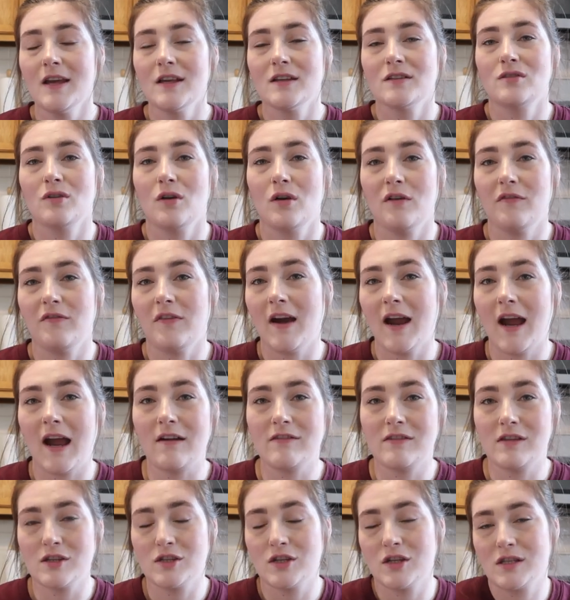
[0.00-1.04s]
So if I
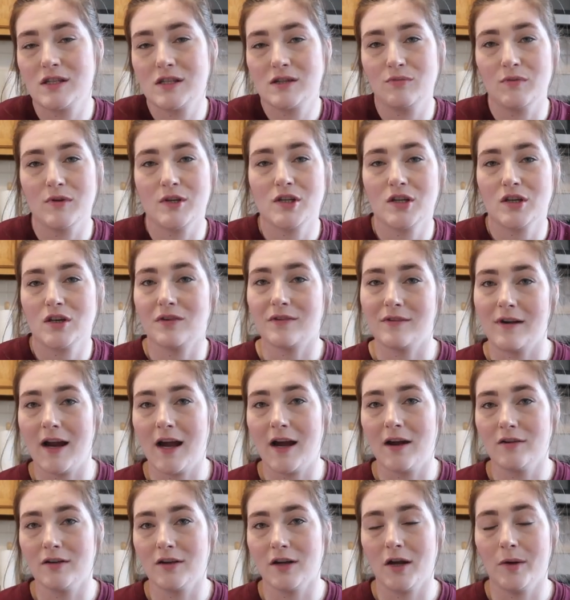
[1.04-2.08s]
have to just switch it
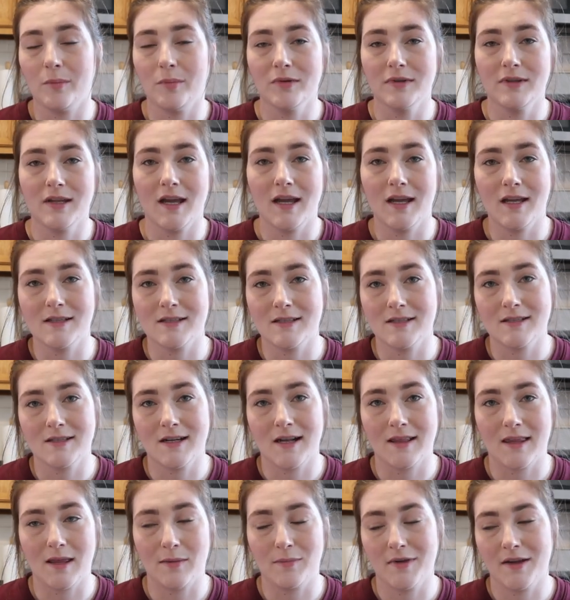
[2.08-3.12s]
around a couple days, it's
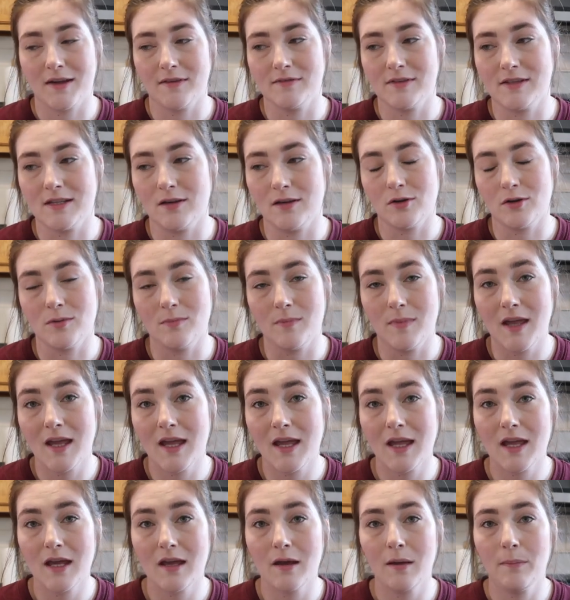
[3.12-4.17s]
not that big of a to
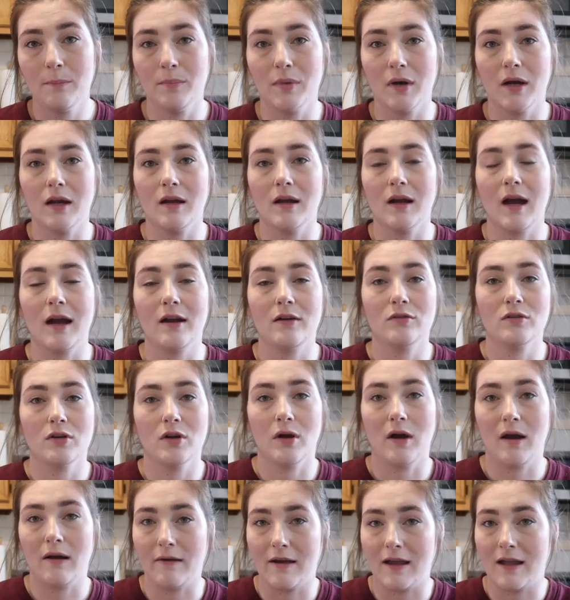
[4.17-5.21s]
me, but I don't
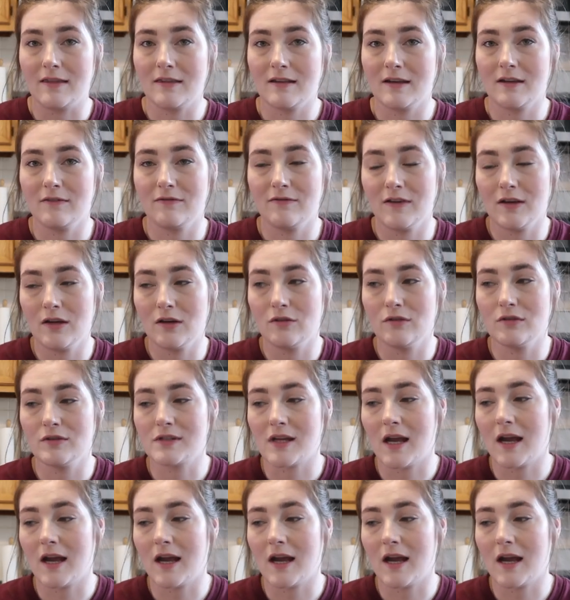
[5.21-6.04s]
know how Anthony feels.